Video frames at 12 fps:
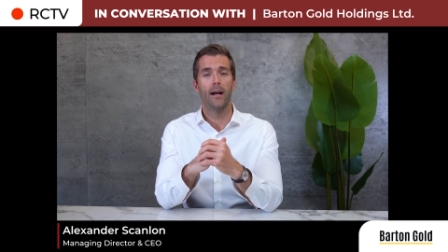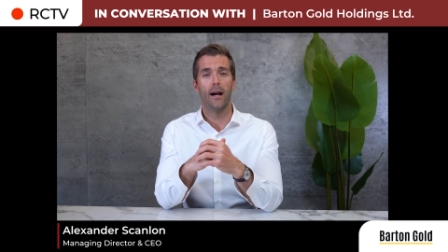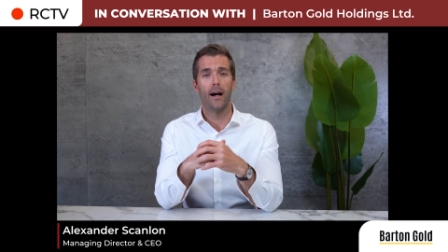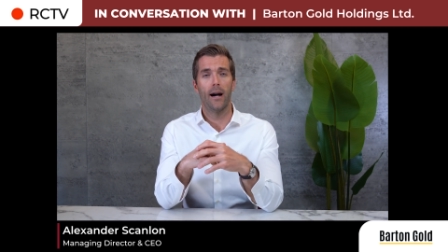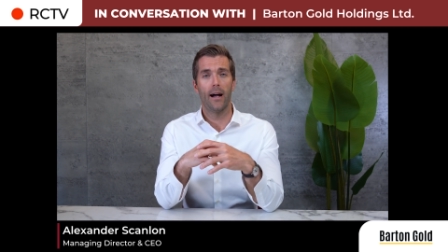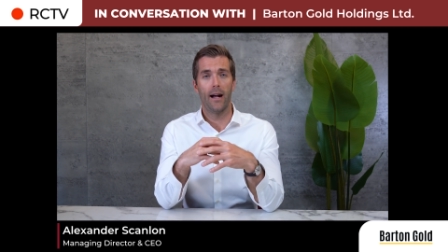
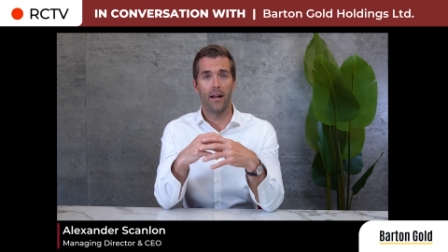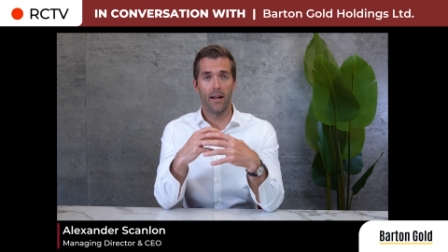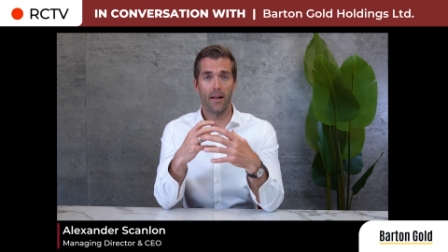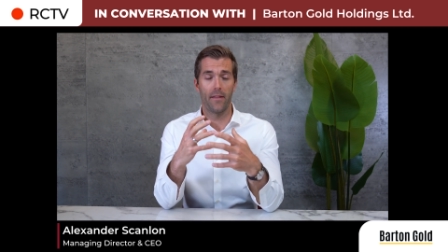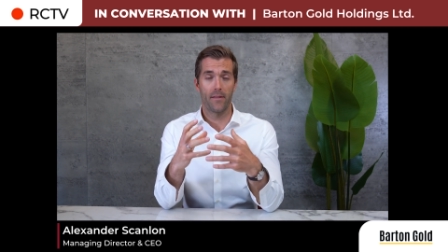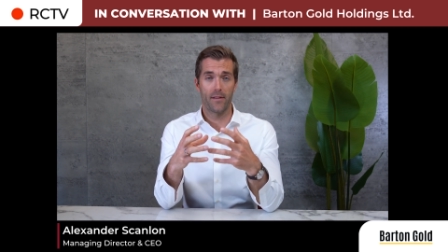
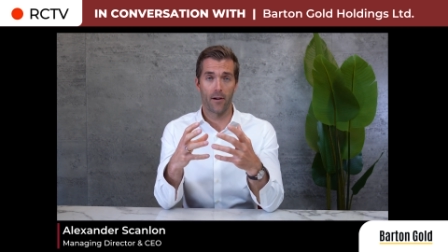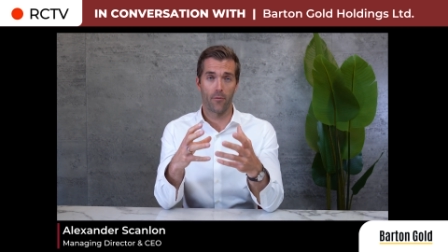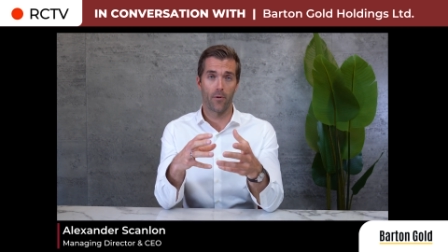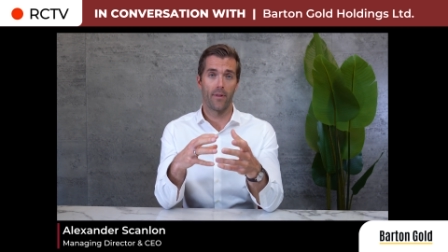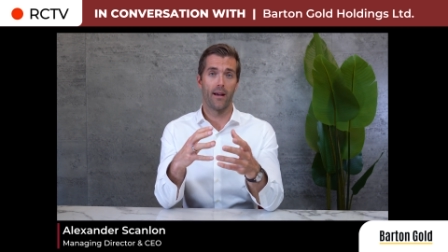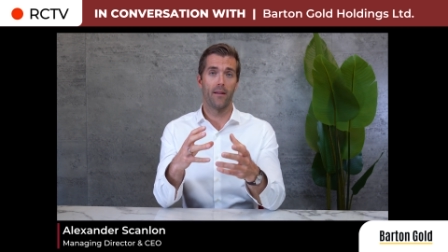And
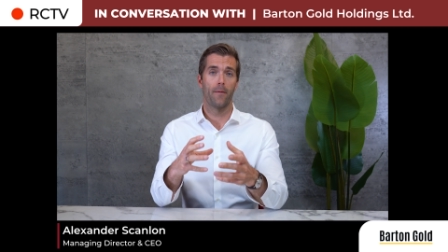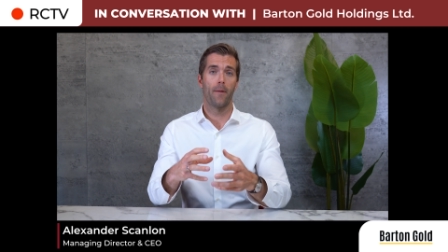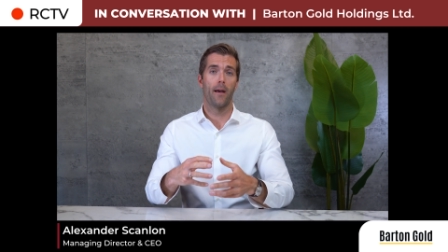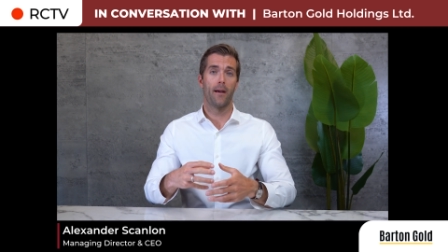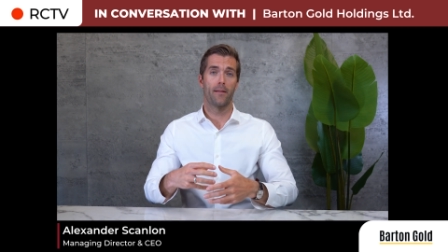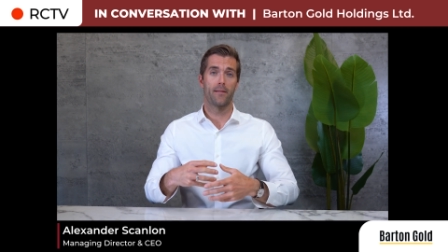therefore that
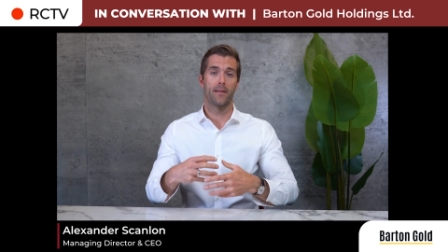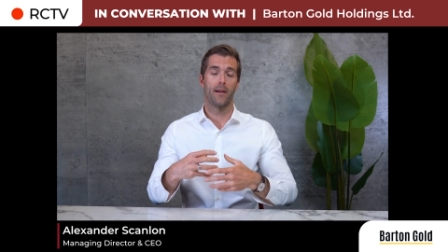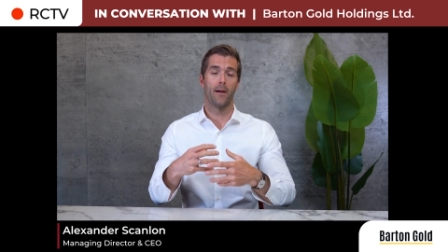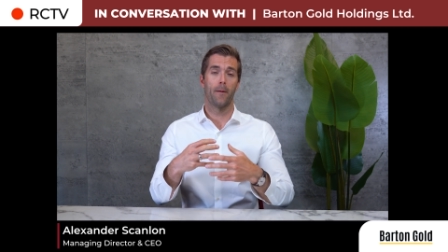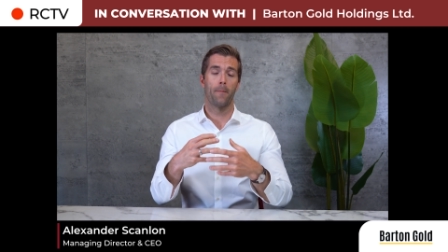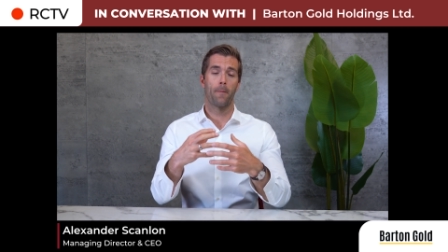
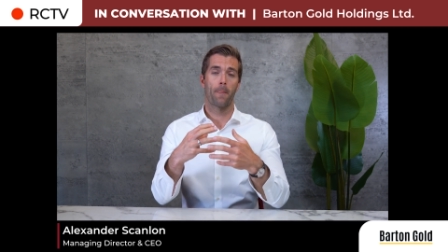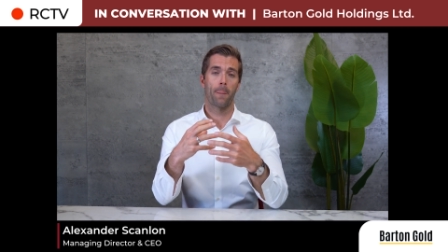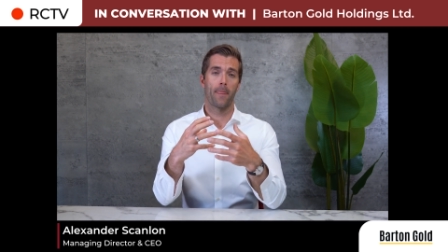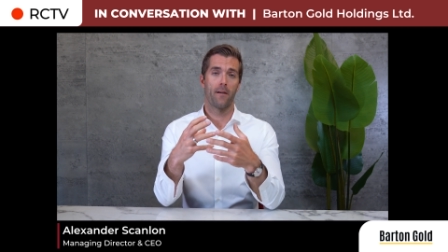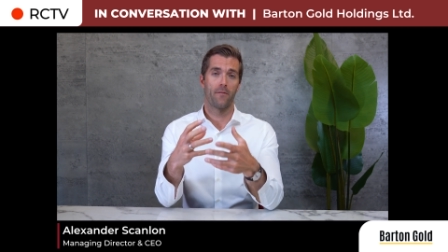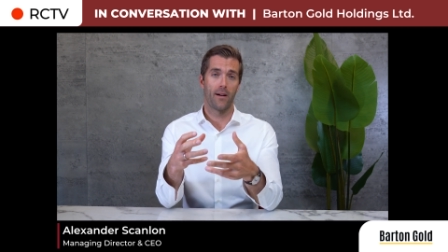
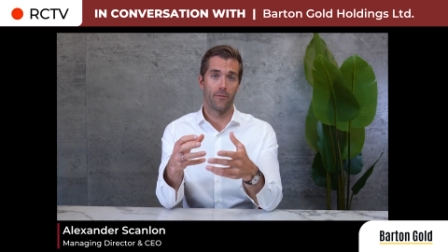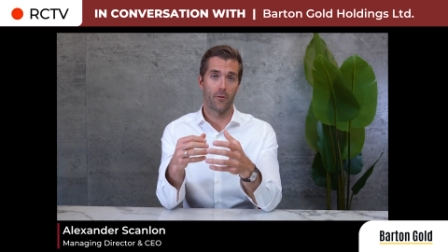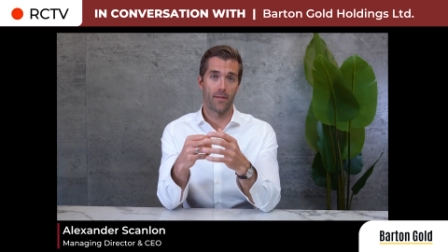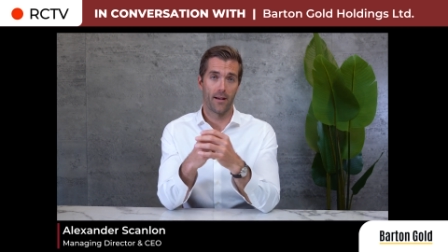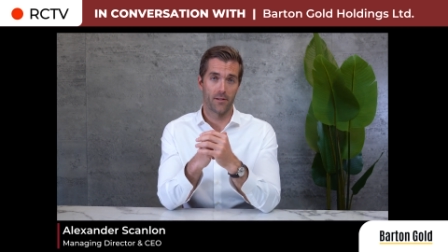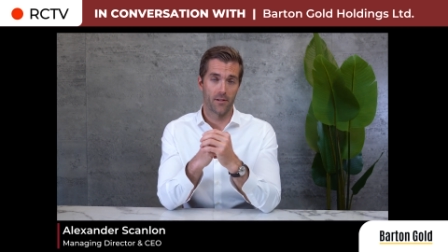
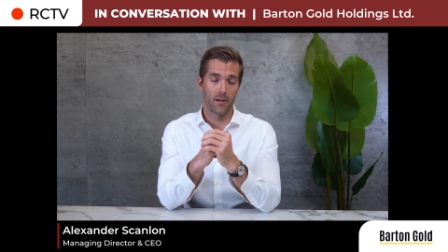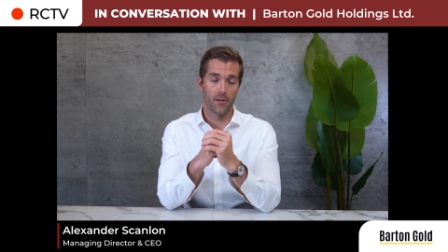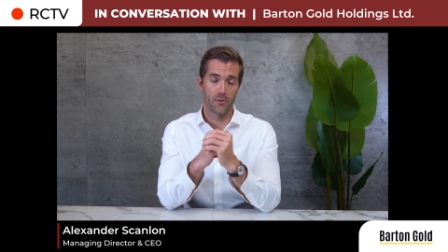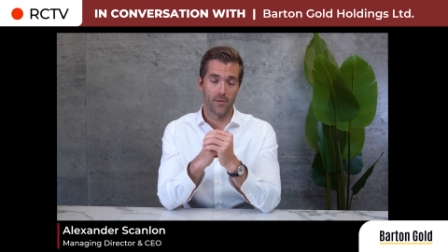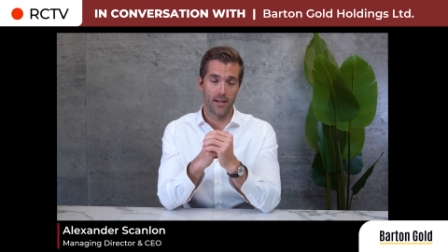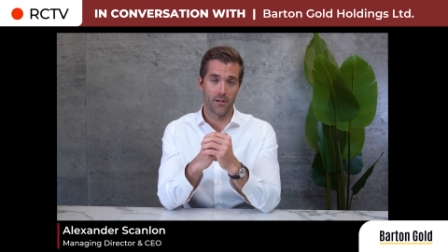$500,000
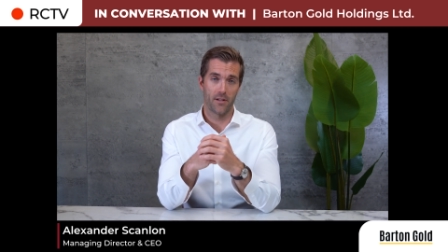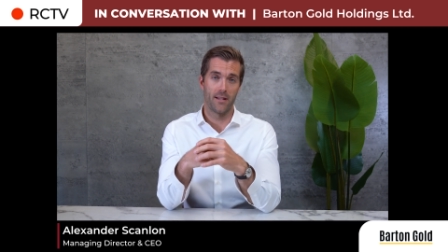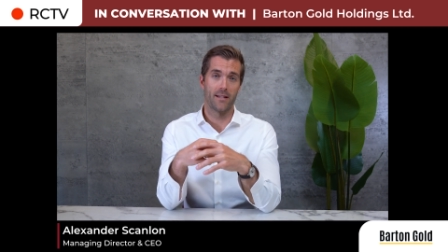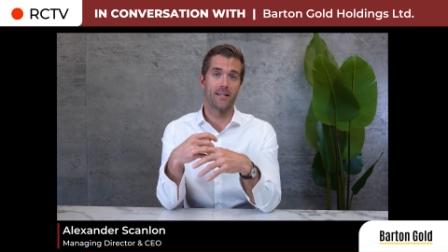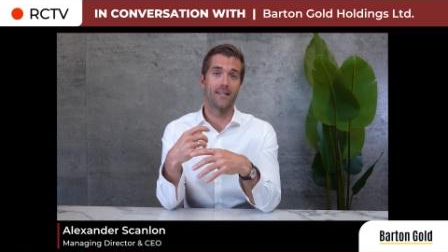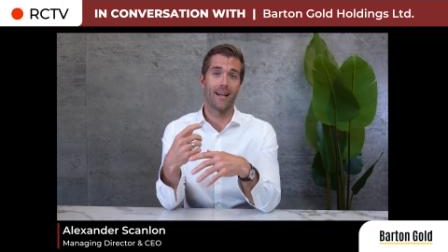was actually
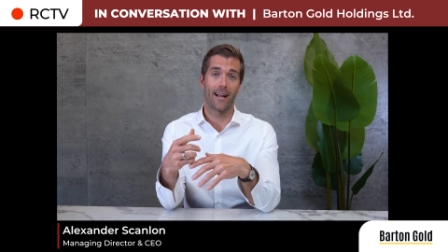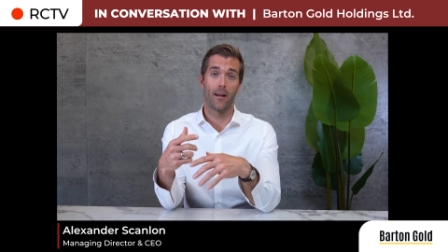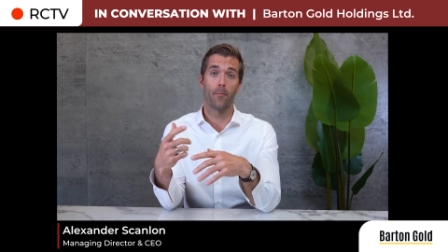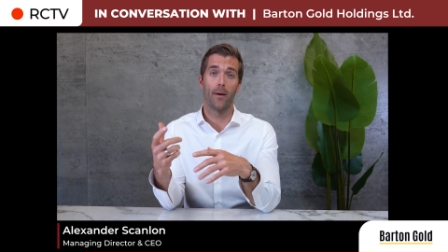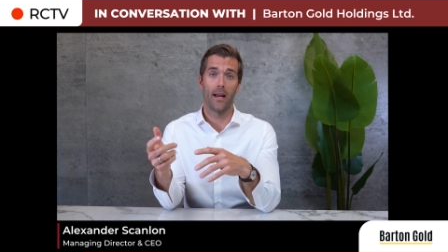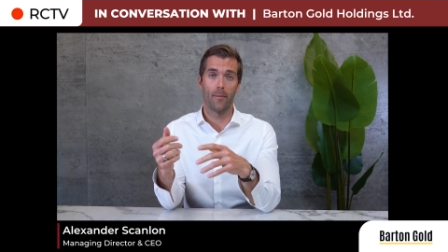the
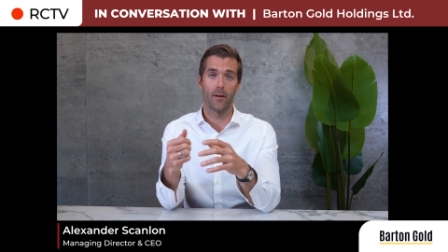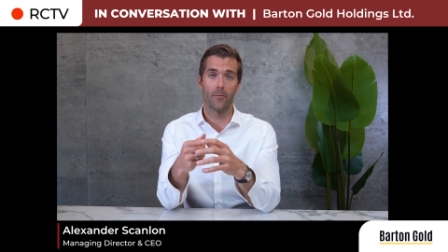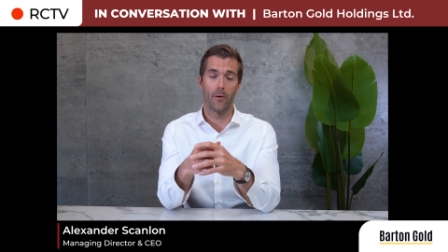second payment.